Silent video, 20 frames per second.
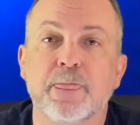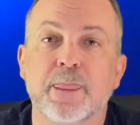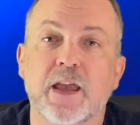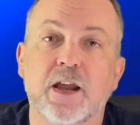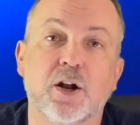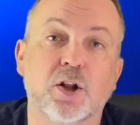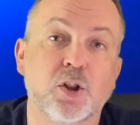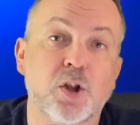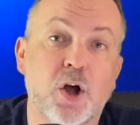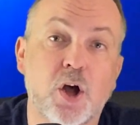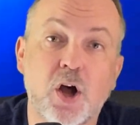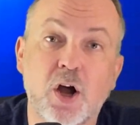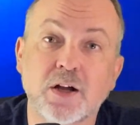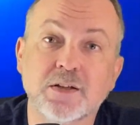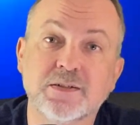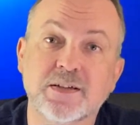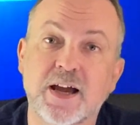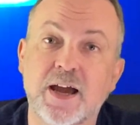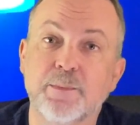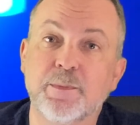And a long
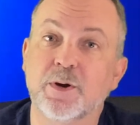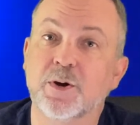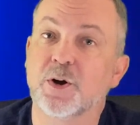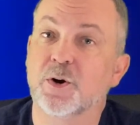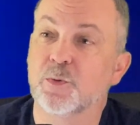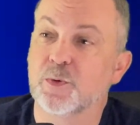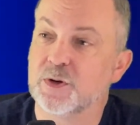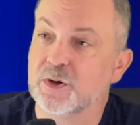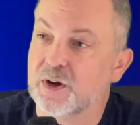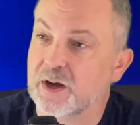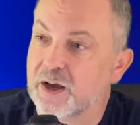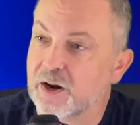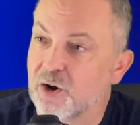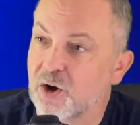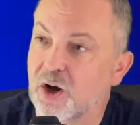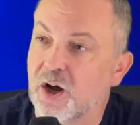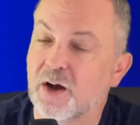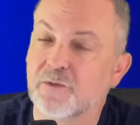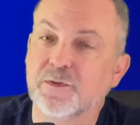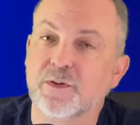time ago, when you got
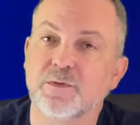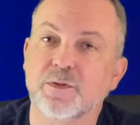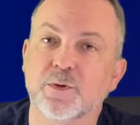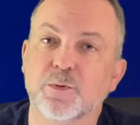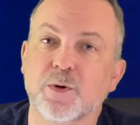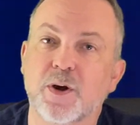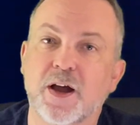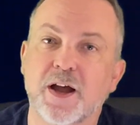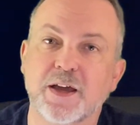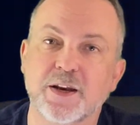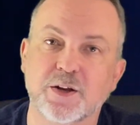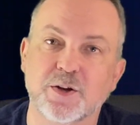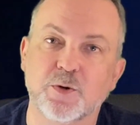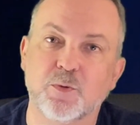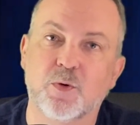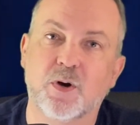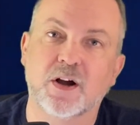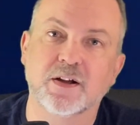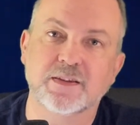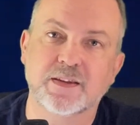off of the ride and you
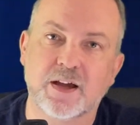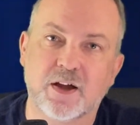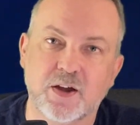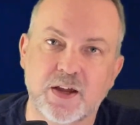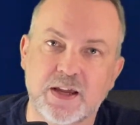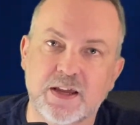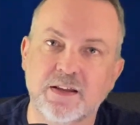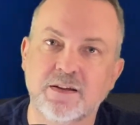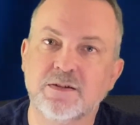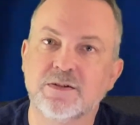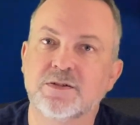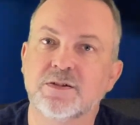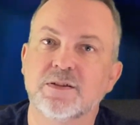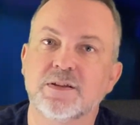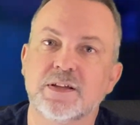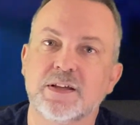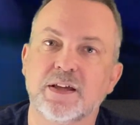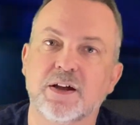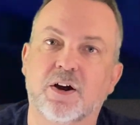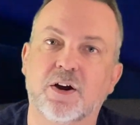walked out into
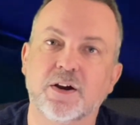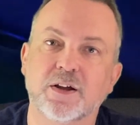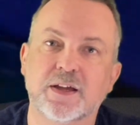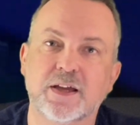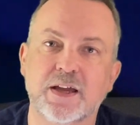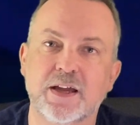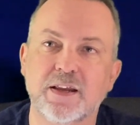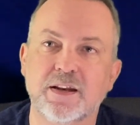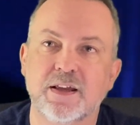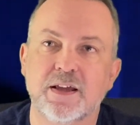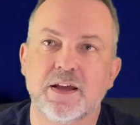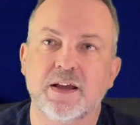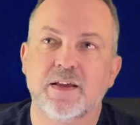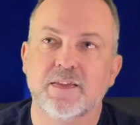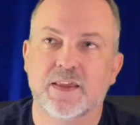the arcade,